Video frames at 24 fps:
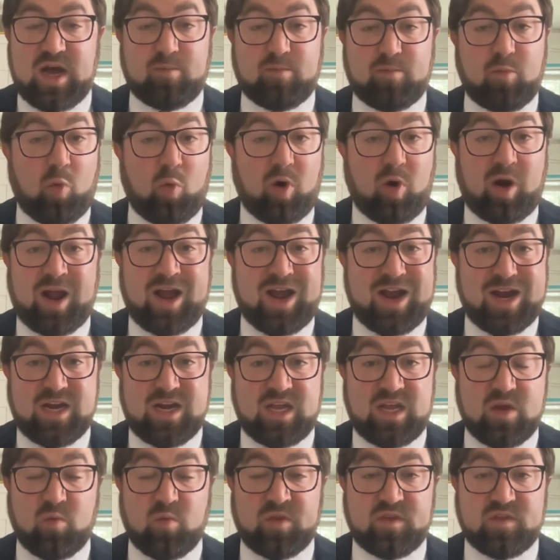or hiding
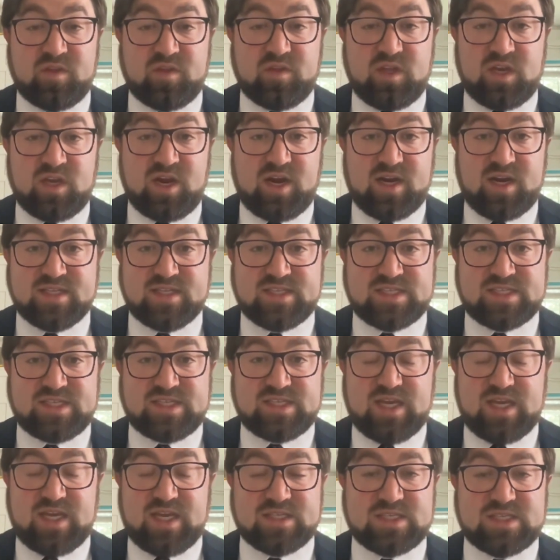it within the United
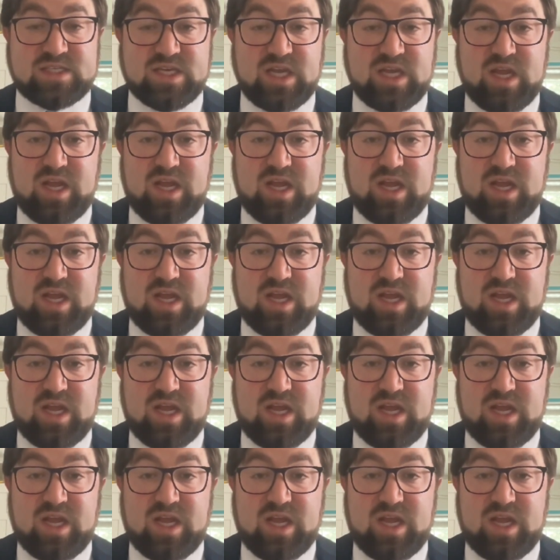States?